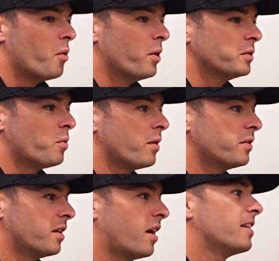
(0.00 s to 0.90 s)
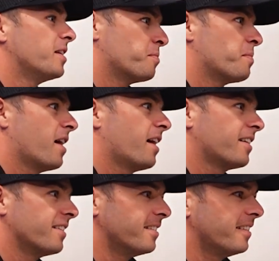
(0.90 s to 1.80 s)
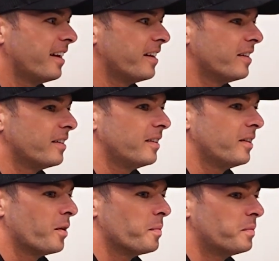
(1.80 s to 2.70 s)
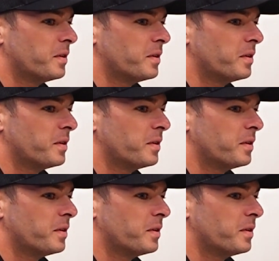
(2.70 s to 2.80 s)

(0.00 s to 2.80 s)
always one to like nip back and you know,